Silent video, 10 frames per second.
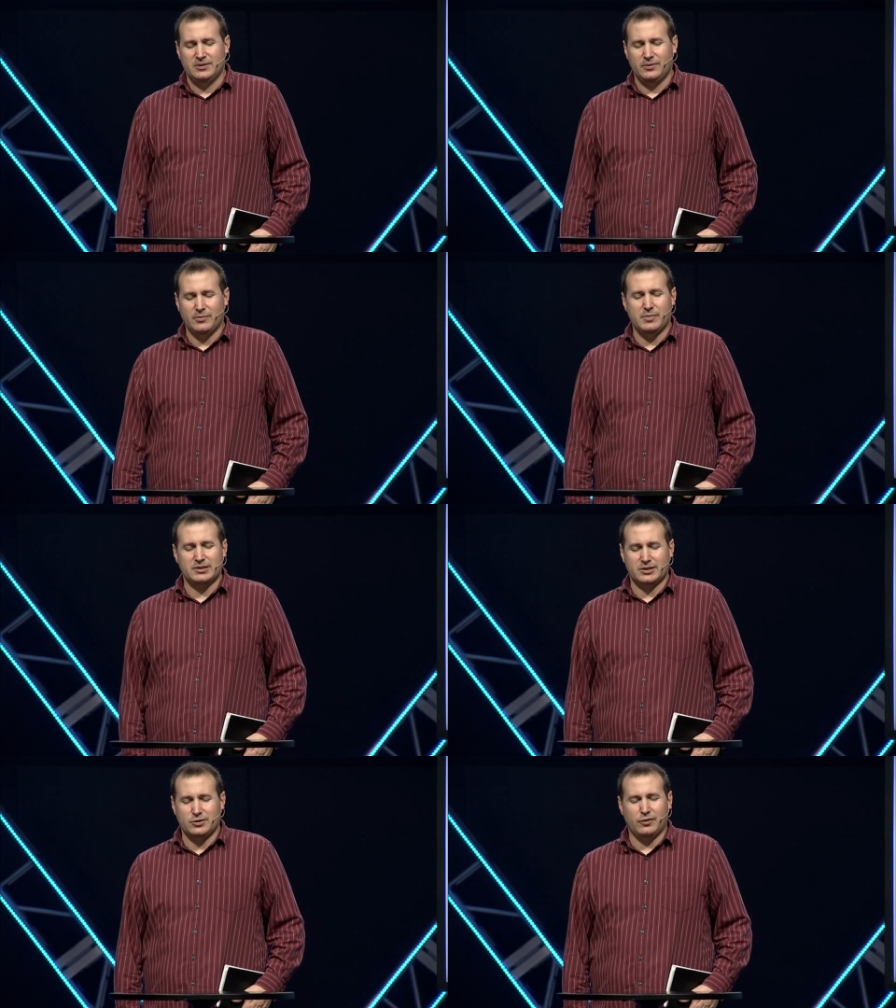with a
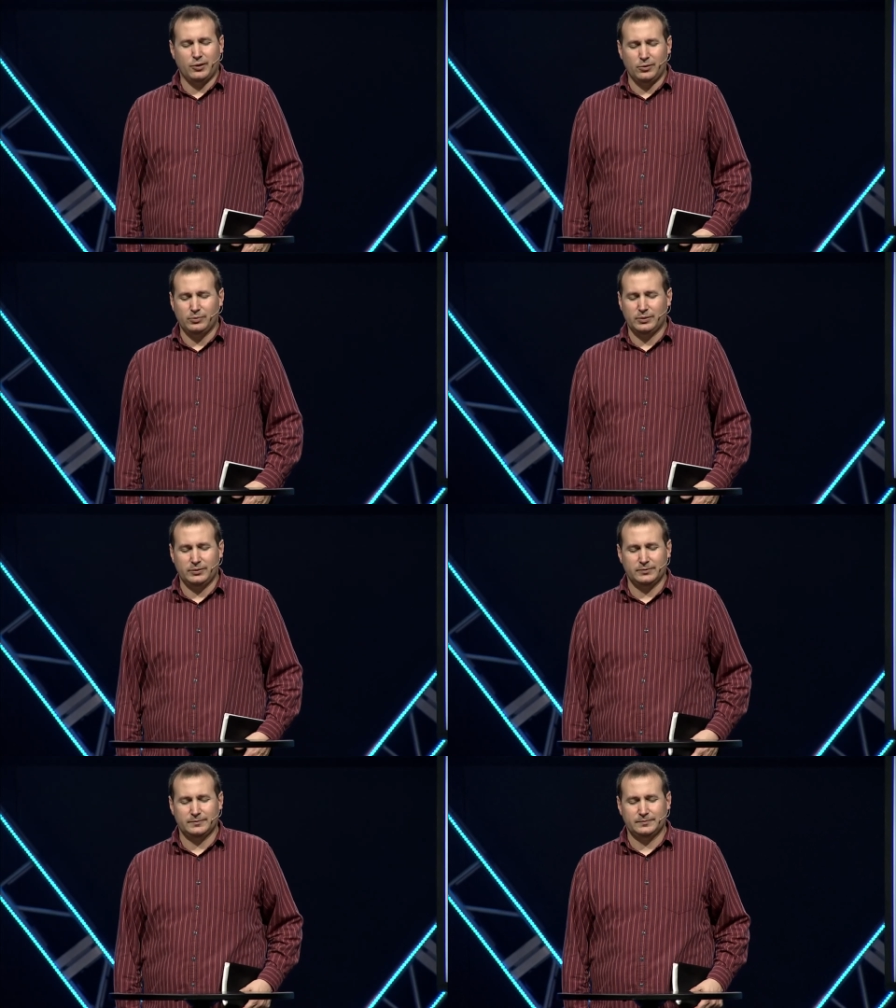message of hope.
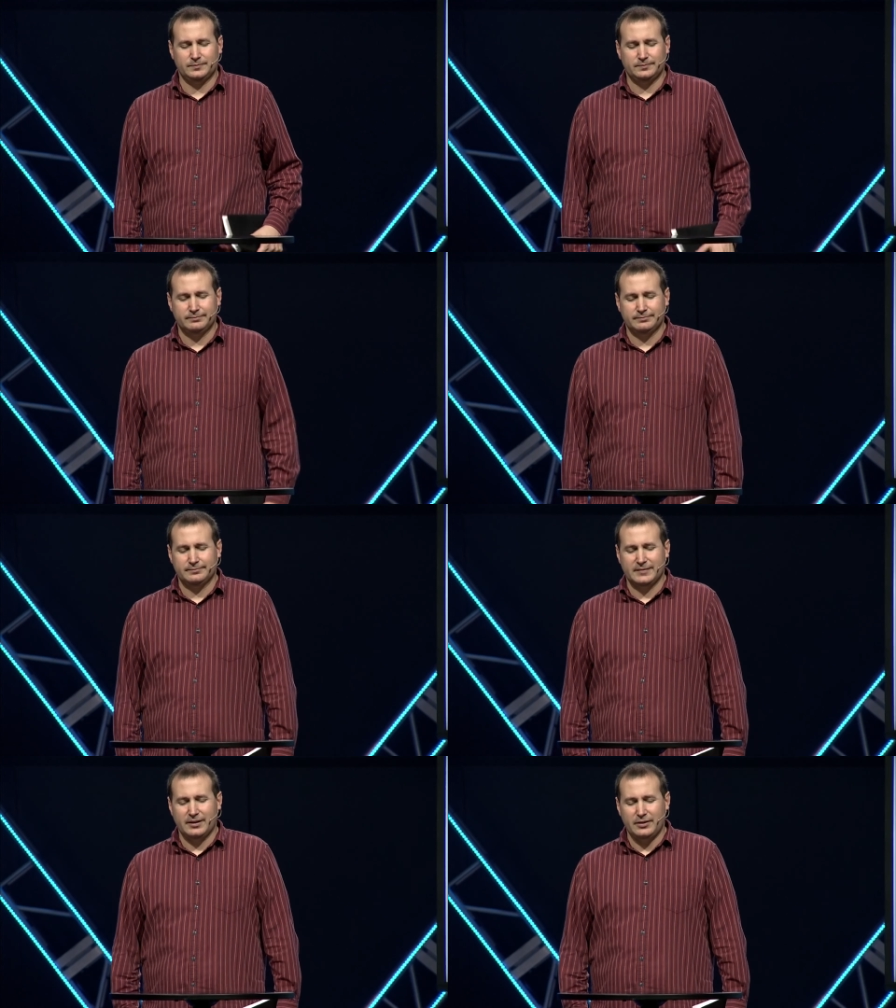
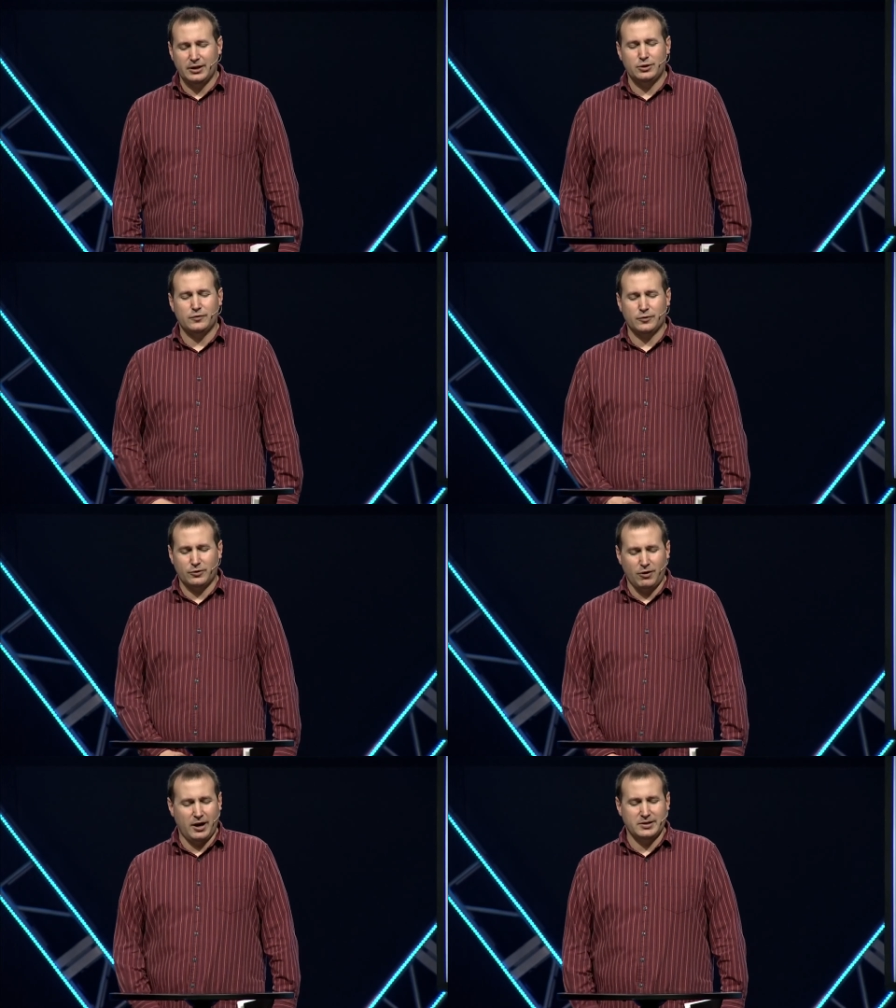Thank you for
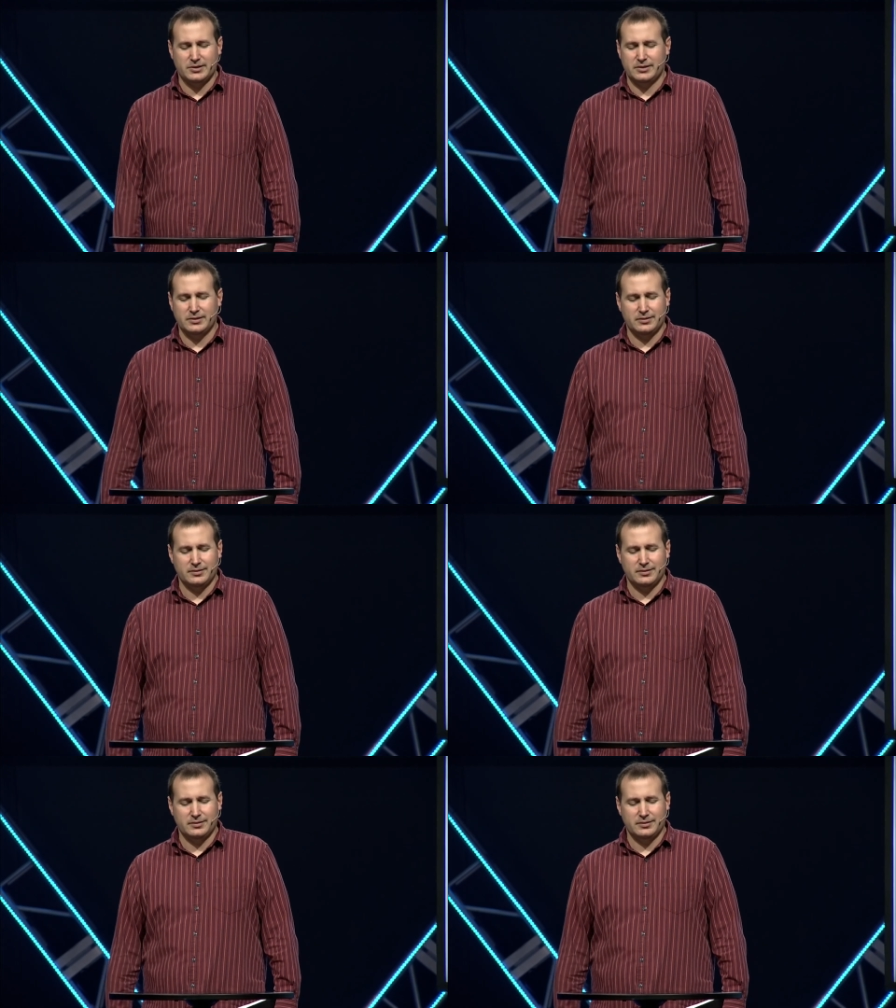Christ